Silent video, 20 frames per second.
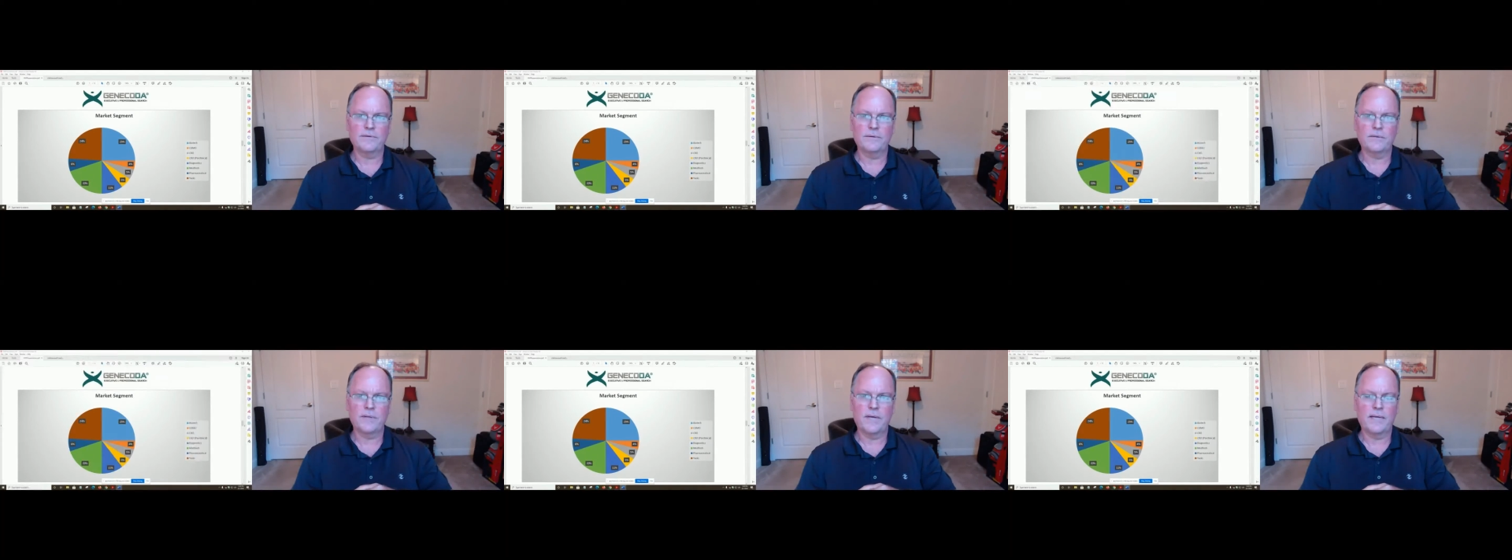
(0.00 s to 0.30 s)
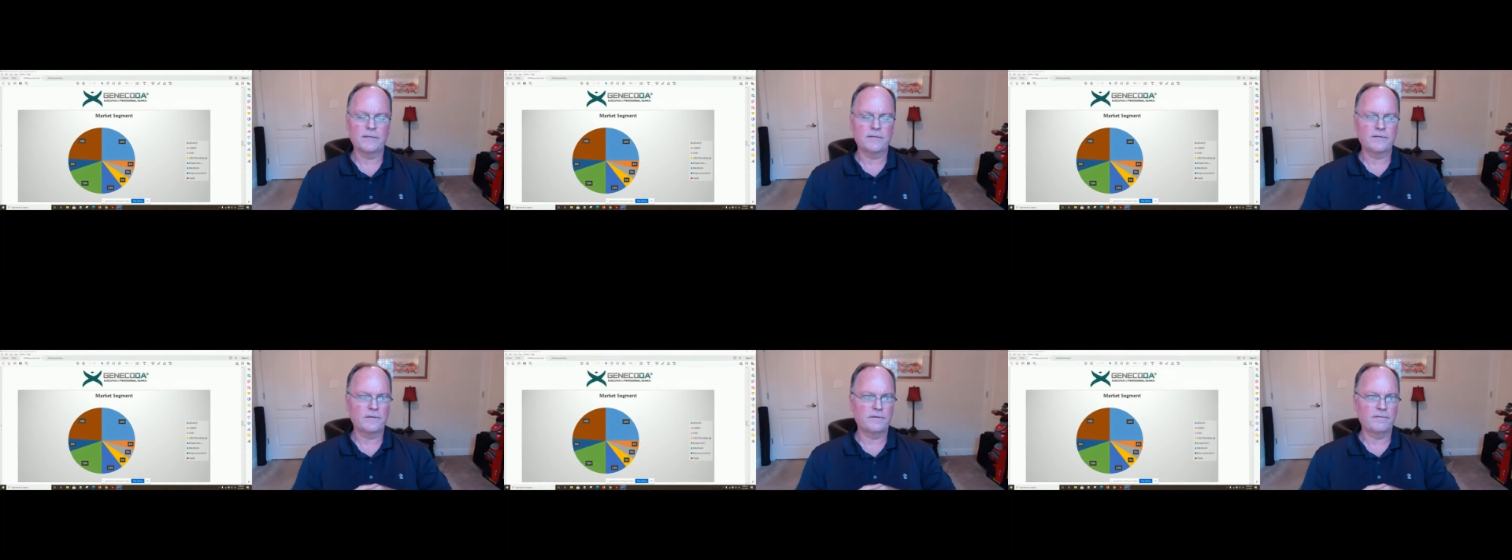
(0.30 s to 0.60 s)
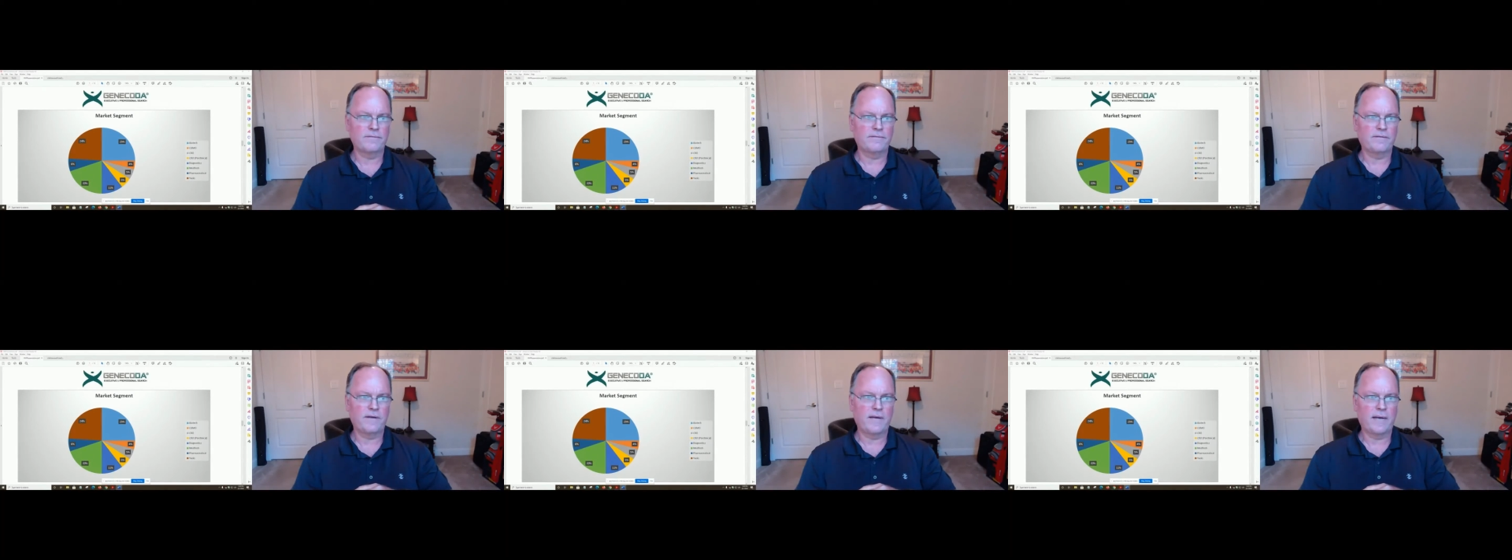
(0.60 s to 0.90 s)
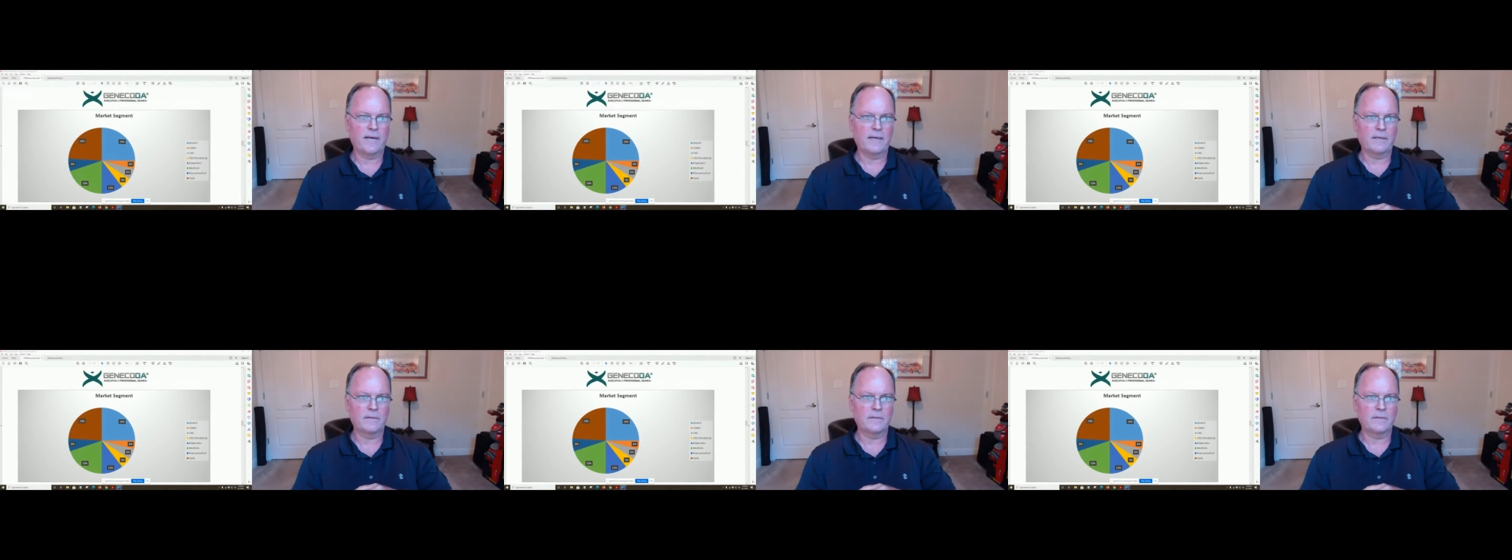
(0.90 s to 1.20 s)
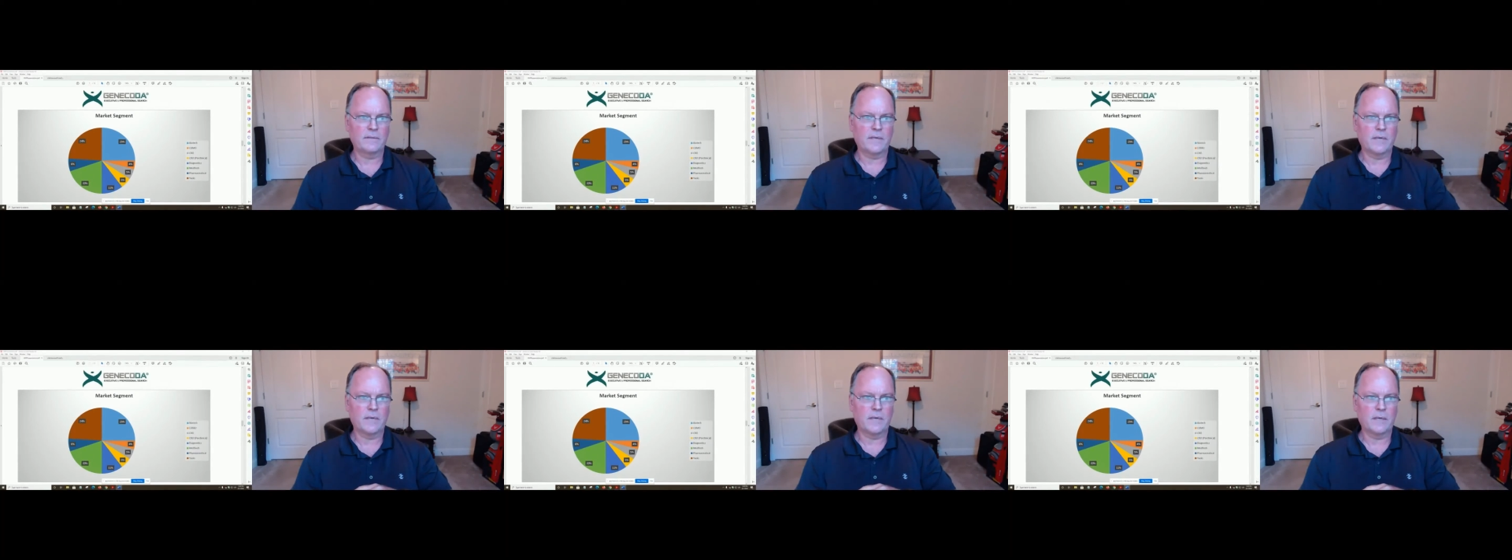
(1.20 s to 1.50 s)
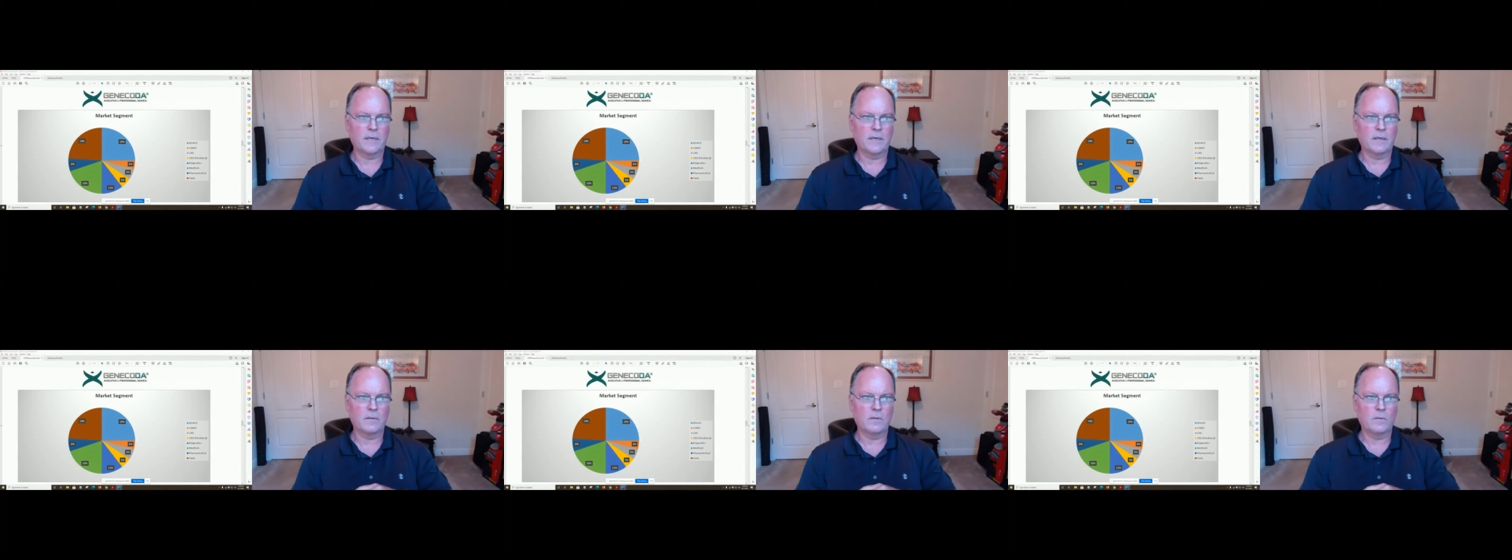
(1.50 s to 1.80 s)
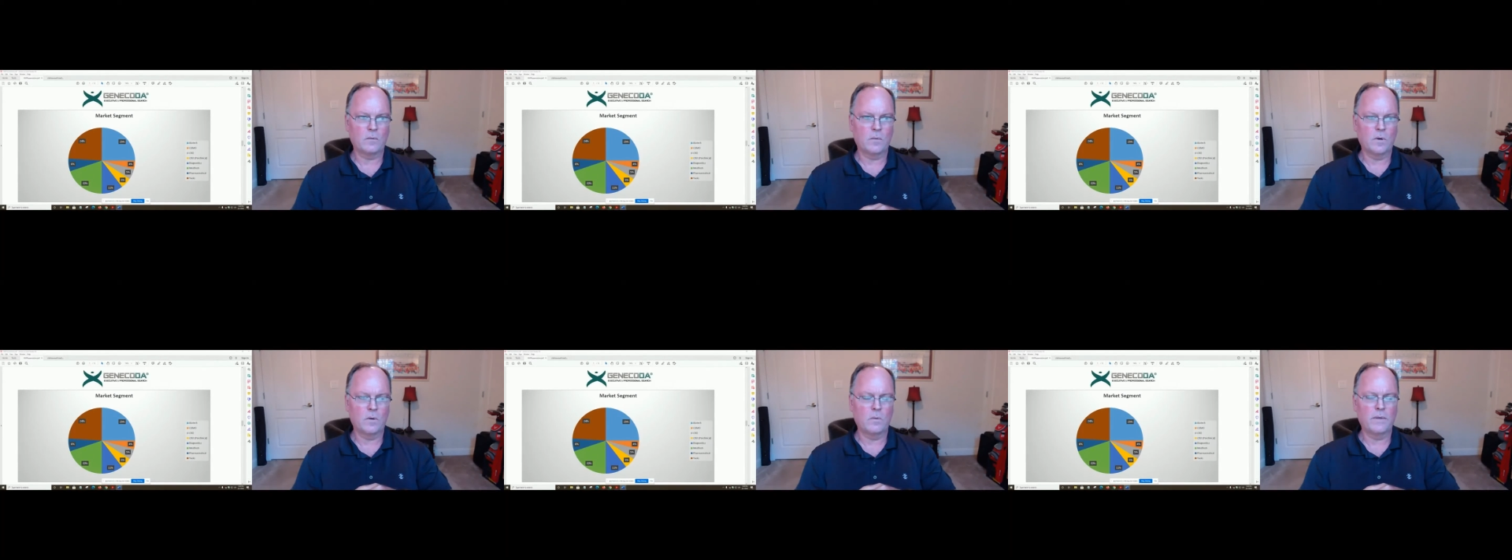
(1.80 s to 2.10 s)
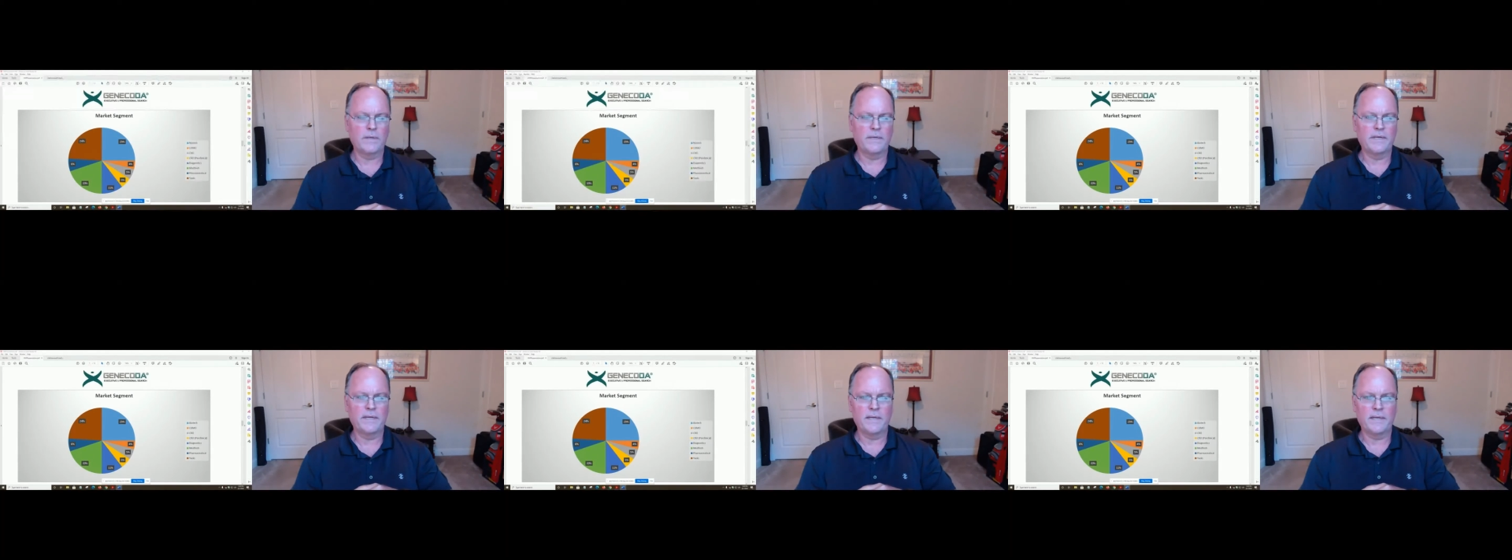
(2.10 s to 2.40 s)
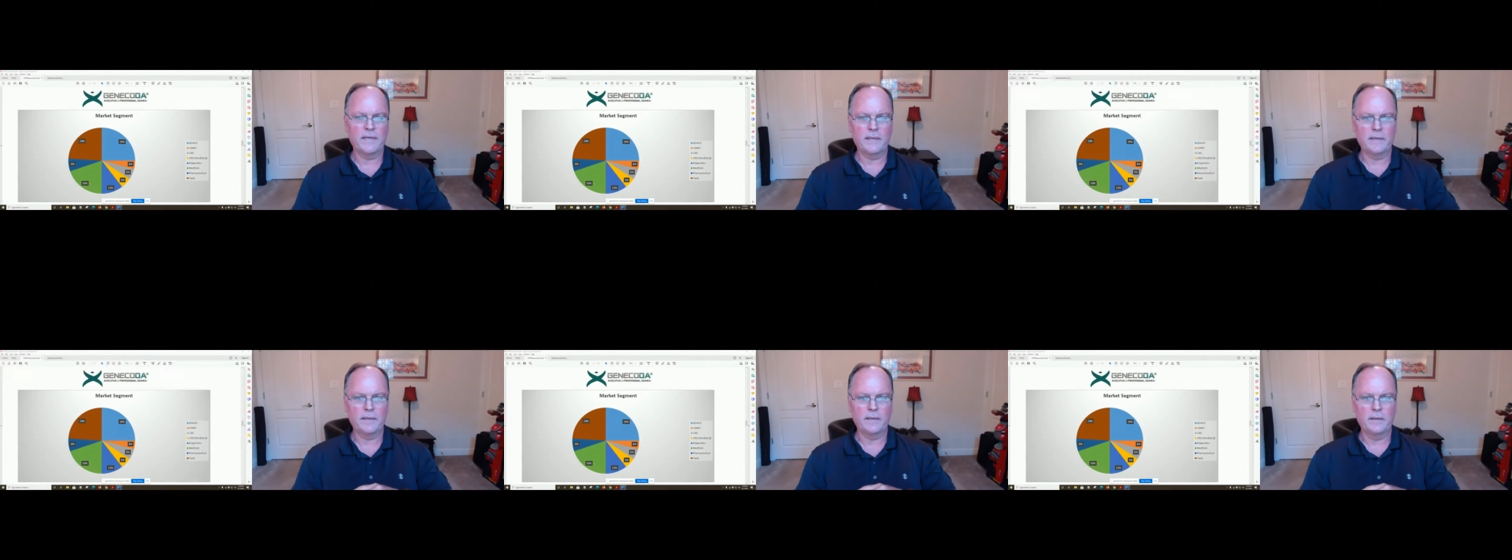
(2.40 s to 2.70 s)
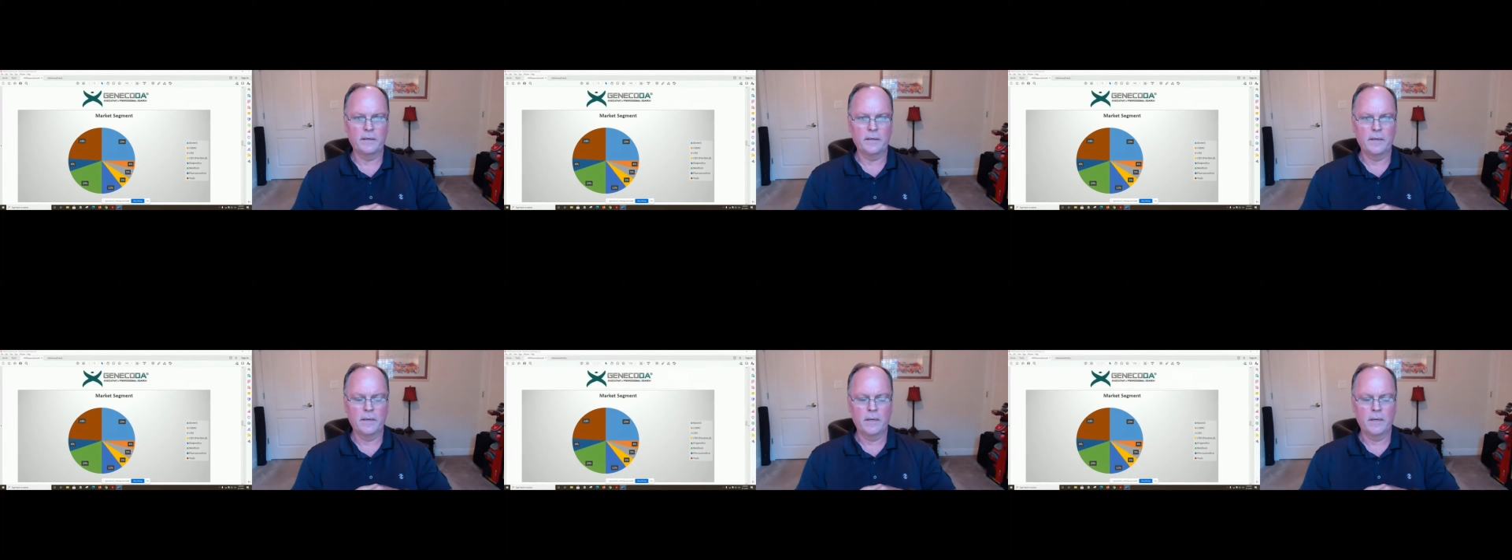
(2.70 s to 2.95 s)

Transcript: So that's in fact what we did.